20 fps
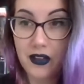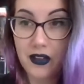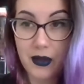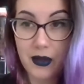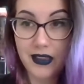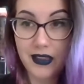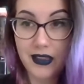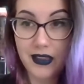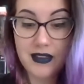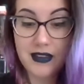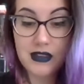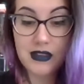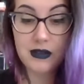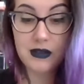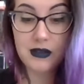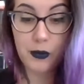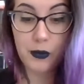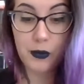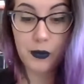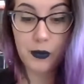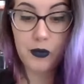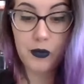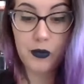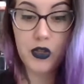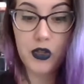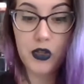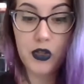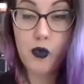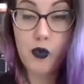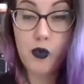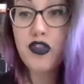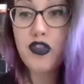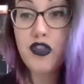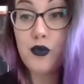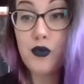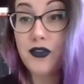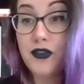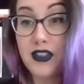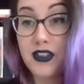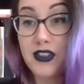I mean, when you watch a
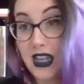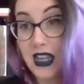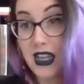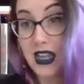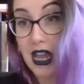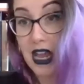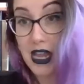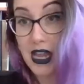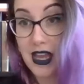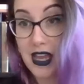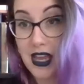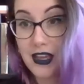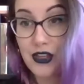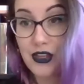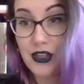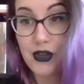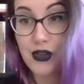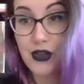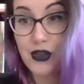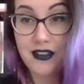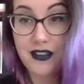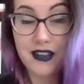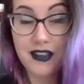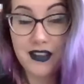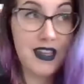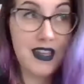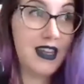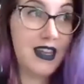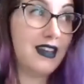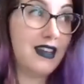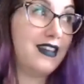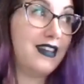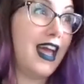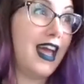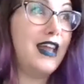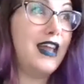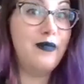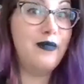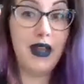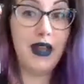movie today, you get to see
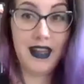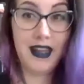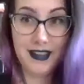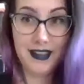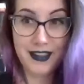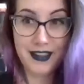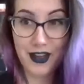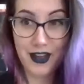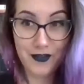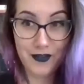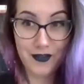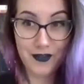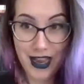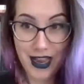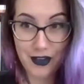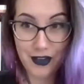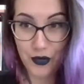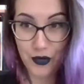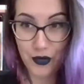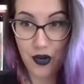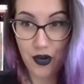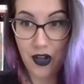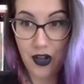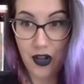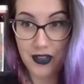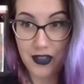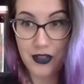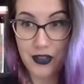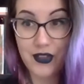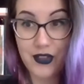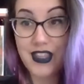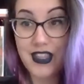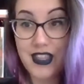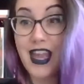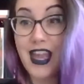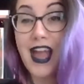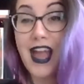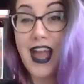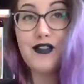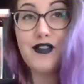10 minutes of an end crawl, and you see
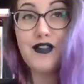every